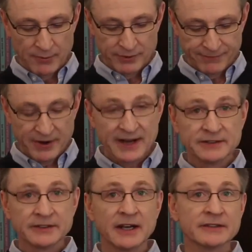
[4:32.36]
with
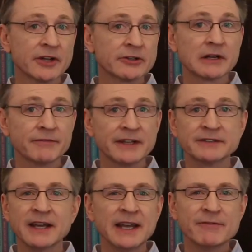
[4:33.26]
friends, at social
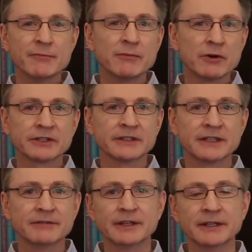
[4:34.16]
events, even when watching
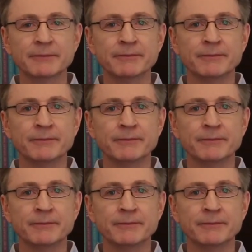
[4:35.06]
TV.